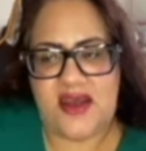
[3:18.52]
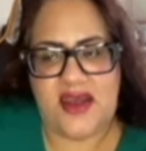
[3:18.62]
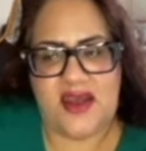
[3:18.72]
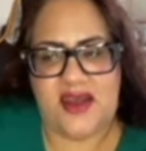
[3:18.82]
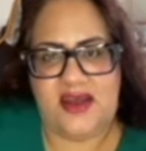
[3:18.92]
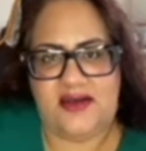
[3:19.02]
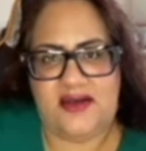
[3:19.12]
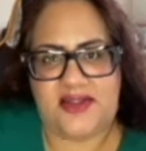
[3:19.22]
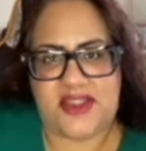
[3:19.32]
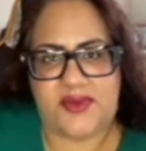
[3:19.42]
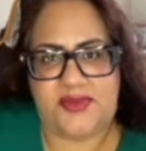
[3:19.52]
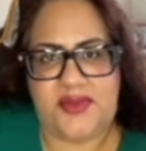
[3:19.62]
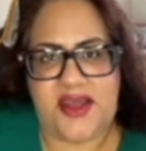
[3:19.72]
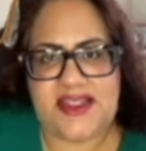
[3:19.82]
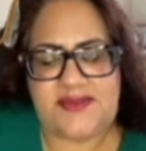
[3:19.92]
and just with
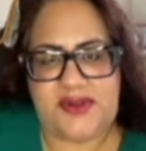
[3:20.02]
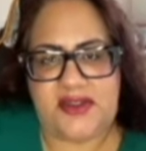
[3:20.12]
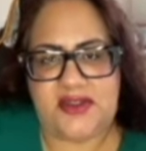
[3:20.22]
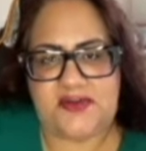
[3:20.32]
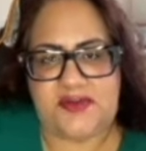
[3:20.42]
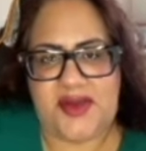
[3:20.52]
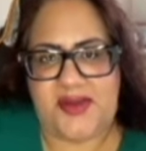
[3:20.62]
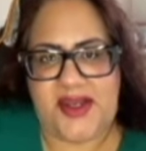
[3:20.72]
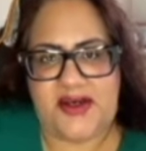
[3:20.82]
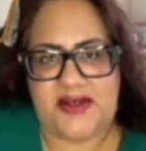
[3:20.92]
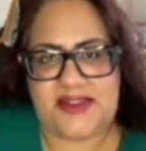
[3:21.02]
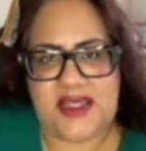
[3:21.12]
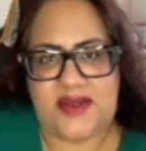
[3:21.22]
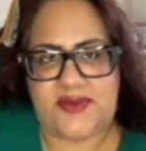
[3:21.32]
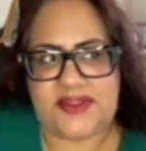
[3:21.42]
my experience with my parents
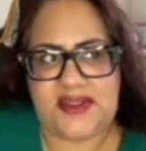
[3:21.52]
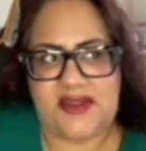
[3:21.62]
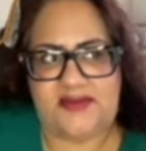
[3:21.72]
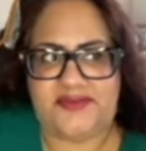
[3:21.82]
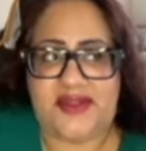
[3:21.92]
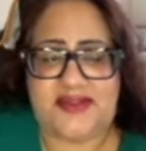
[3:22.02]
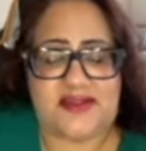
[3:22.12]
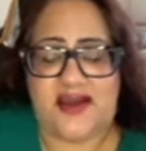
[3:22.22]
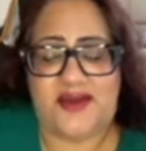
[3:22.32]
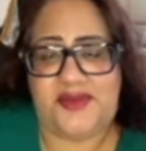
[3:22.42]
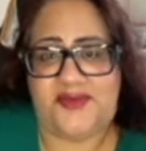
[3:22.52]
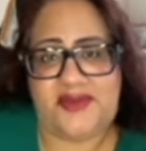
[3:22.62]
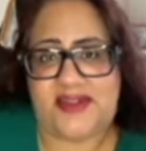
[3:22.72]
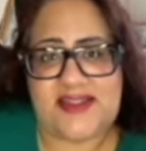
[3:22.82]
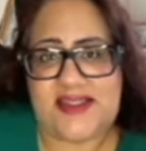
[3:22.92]
i was like it's got to be
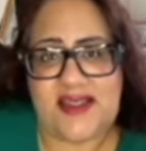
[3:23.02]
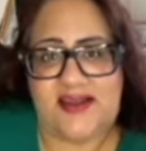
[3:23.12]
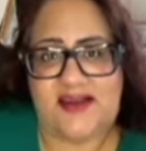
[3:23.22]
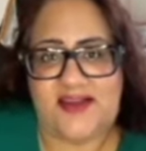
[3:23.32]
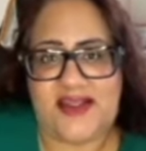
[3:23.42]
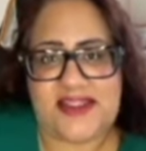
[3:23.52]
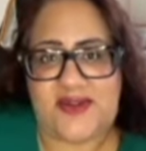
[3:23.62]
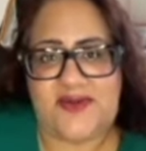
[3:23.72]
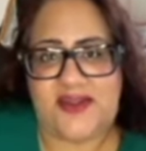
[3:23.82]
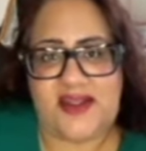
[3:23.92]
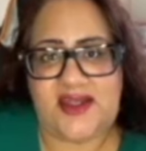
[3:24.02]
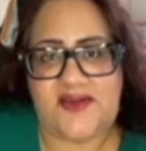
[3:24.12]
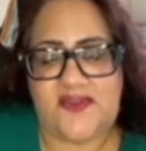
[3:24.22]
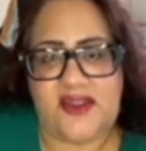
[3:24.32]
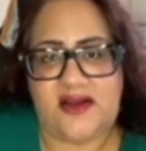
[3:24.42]
real estate that's the only thing i
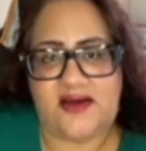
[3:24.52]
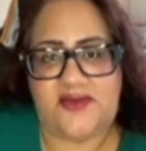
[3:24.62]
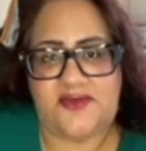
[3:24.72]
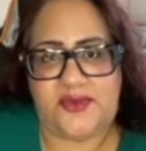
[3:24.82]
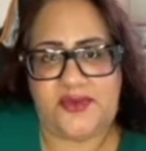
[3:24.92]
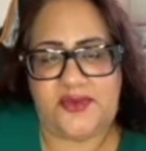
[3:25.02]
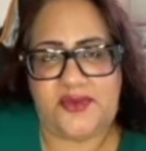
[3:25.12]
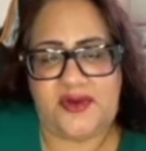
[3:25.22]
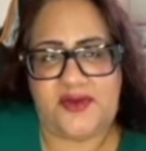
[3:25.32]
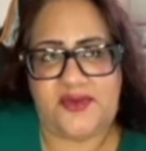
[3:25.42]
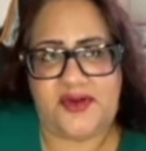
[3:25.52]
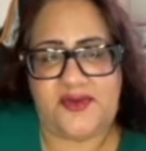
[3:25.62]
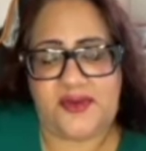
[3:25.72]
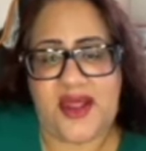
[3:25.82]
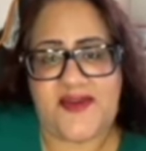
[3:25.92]
could think of um, what,
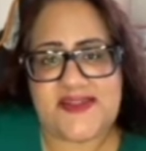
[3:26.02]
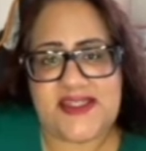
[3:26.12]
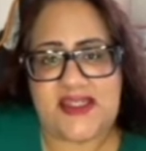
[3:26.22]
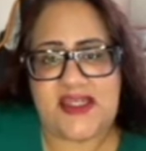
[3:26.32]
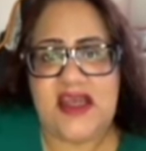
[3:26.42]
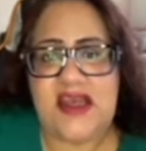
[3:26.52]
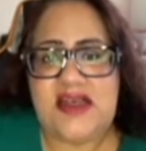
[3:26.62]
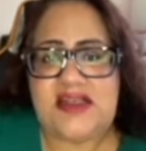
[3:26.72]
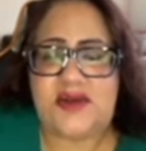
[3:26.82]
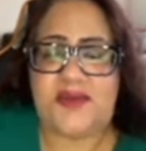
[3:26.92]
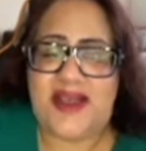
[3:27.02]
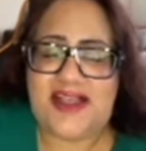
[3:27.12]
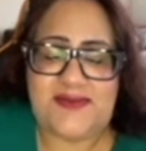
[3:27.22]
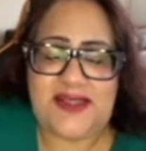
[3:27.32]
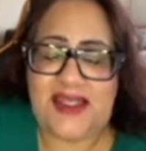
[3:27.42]
what i've seen so my
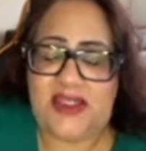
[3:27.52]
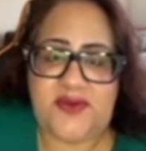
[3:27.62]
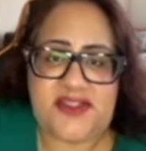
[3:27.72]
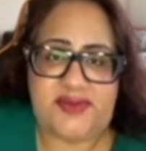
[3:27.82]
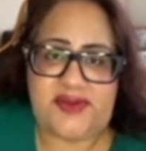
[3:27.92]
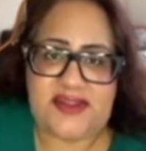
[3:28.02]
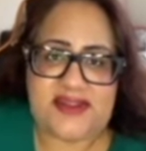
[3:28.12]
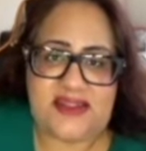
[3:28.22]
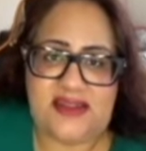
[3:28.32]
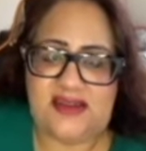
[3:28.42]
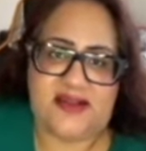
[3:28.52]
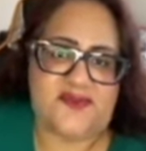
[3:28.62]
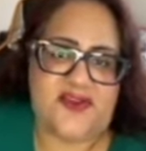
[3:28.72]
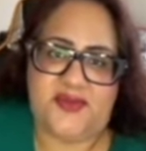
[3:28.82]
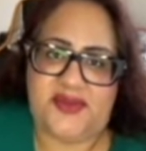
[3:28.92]
husband had no experience in it. His
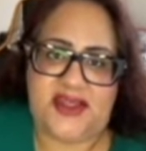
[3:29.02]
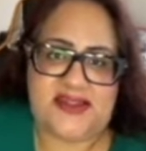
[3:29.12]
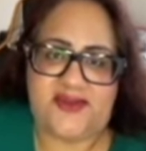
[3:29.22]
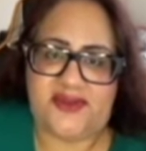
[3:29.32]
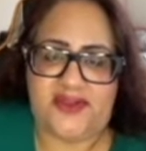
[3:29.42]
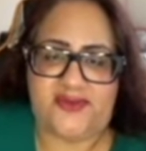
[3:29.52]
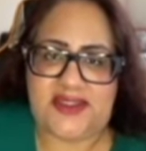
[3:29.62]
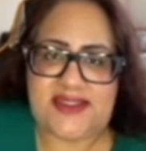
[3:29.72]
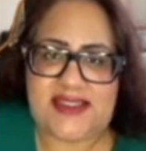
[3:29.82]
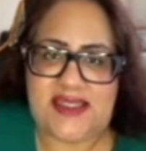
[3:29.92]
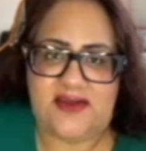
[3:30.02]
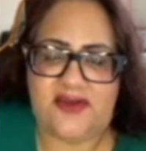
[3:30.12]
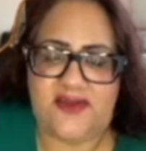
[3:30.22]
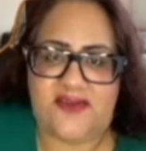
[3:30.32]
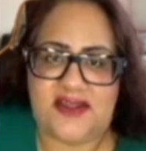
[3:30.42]
family has never done real estate or
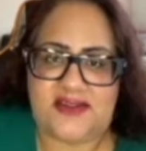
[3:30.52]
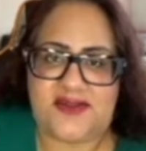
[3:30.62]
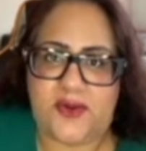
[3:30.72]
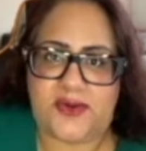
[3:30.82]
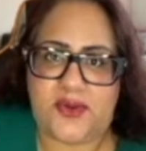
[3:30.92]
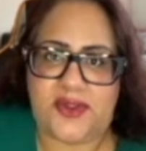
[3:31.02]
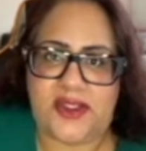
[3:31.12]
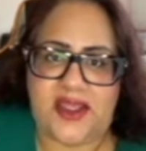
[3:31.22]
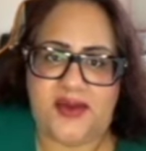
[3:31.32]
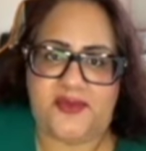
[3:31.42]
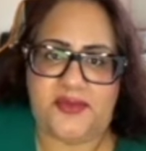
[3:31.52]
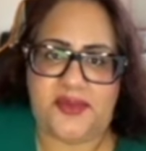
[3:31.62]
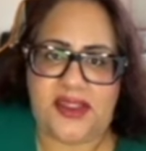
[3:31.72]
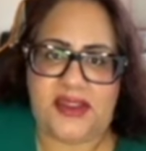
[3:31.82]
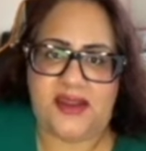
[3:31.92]
anything. So the totally came from
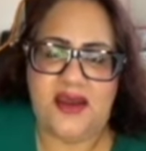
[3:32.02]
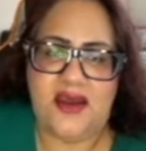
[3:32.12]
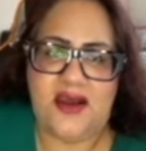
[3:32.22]
me.